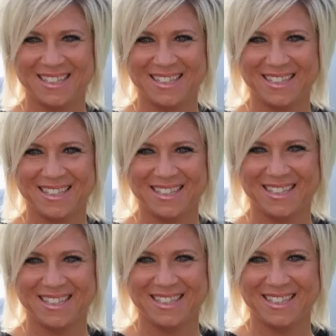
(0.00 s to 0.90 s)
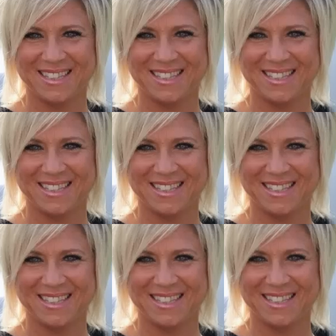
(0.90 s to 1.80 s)

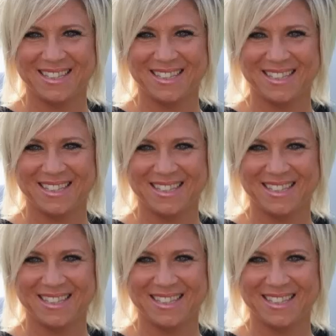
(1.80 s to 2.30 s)
This person isn't speaking.